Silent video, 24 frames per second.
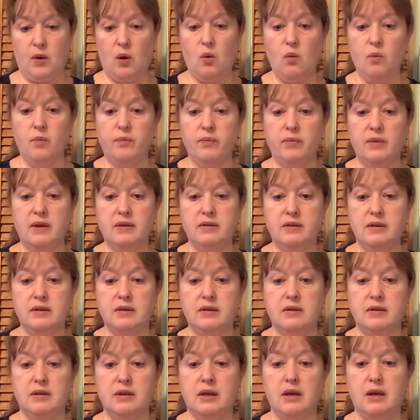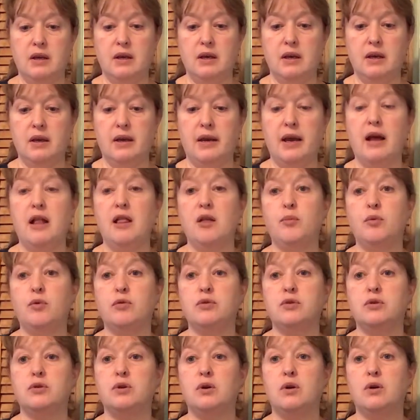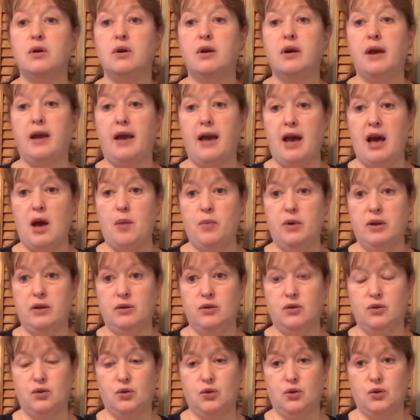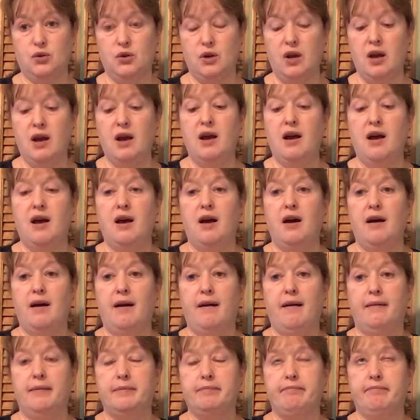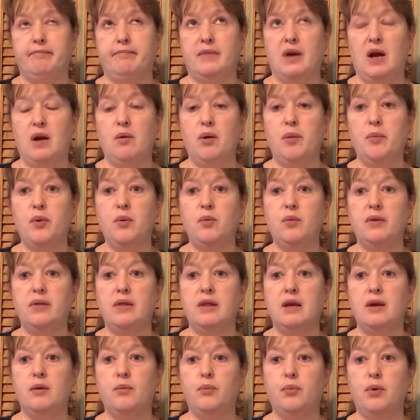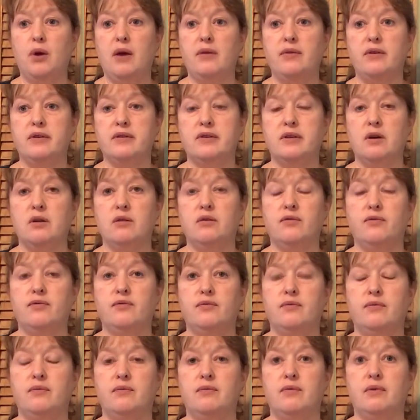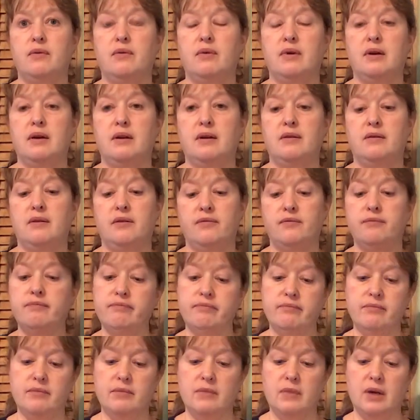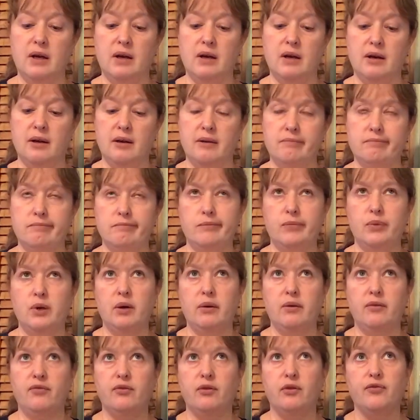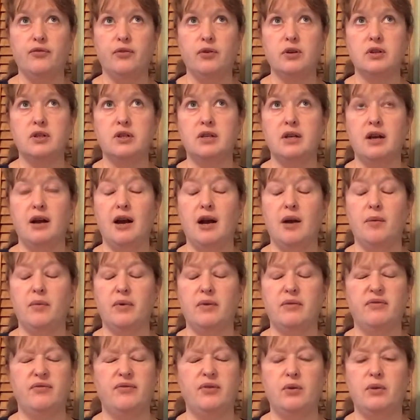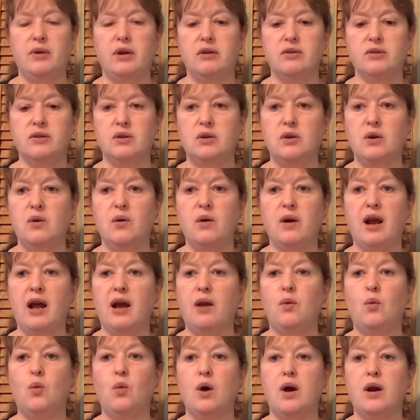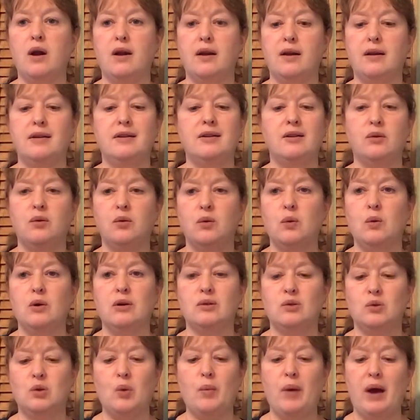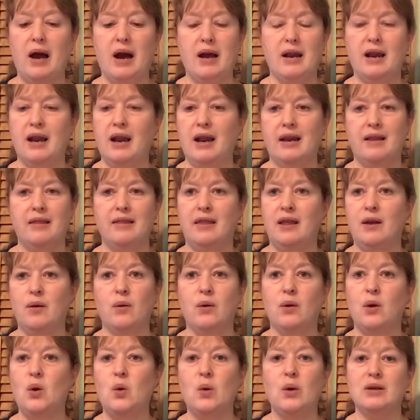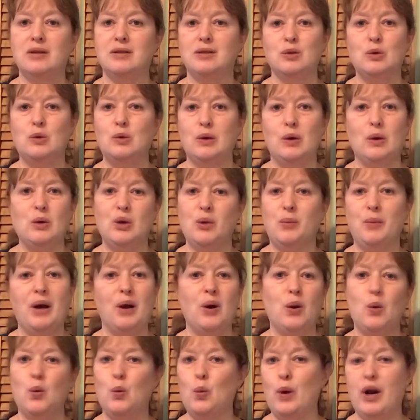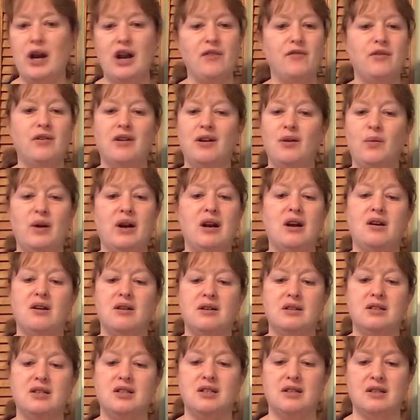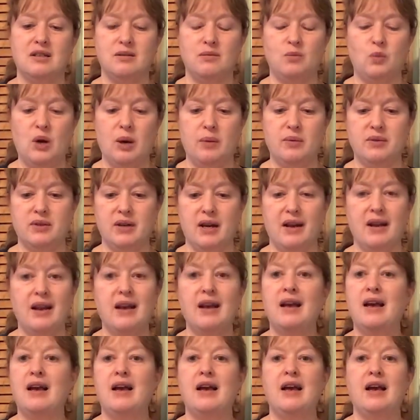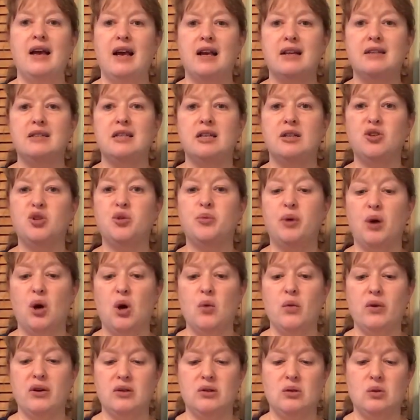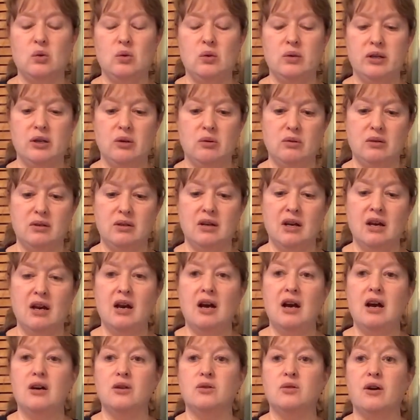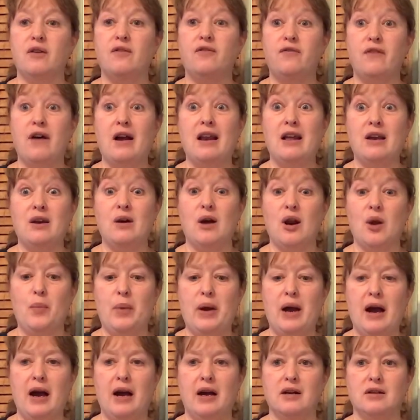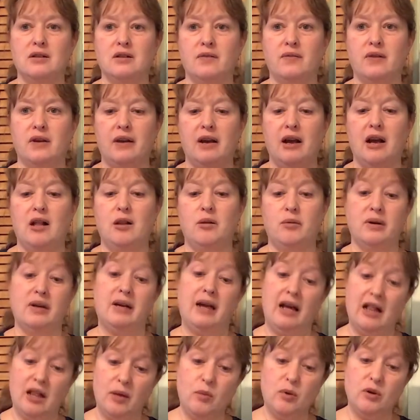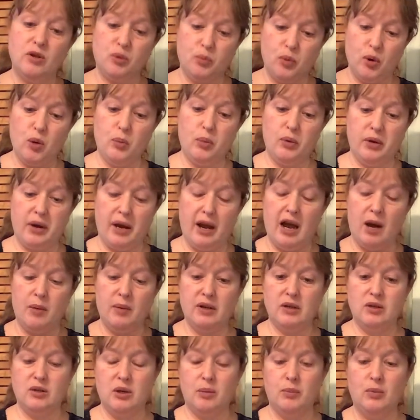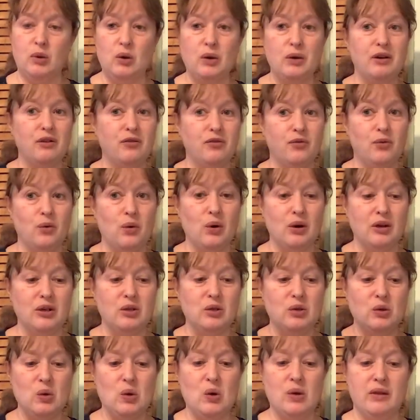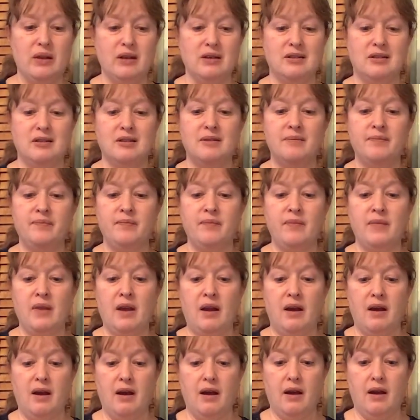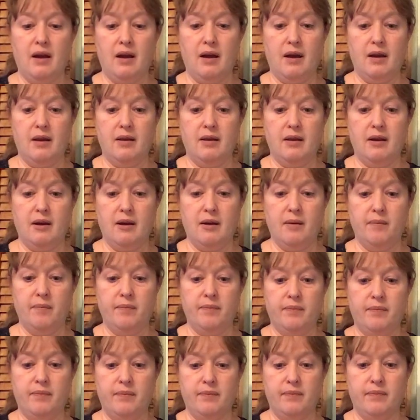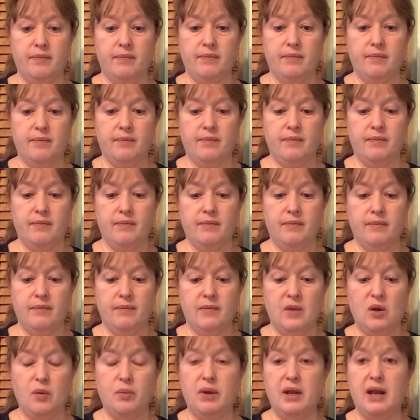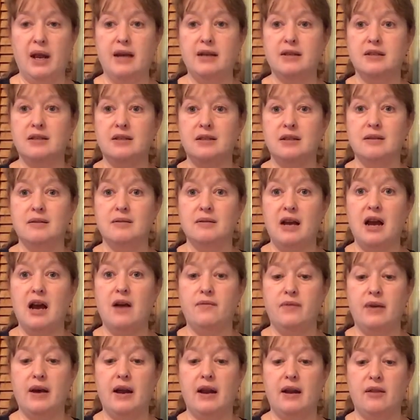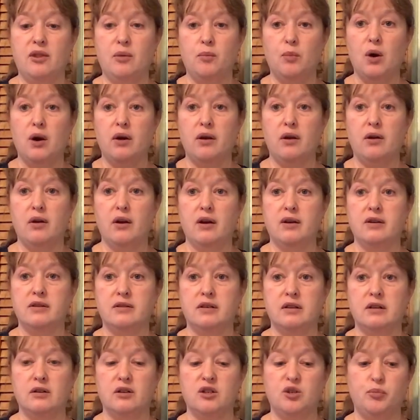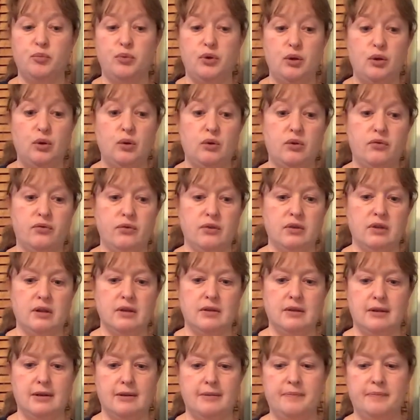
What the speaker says: This is the Calaboose Cabbage. I remember when they brought this out probably for the first time a few years ago, and I wanted to grow it so bad, and they were always sold out. No matter whenever I went on to the website, it seemed to be always sold out. So I finally got a package of the Calaboose Purple Cabbage. So I'm looking forward to growing this, and it'll be nice to have that at the market garden because it looks beautiful, doesn't it?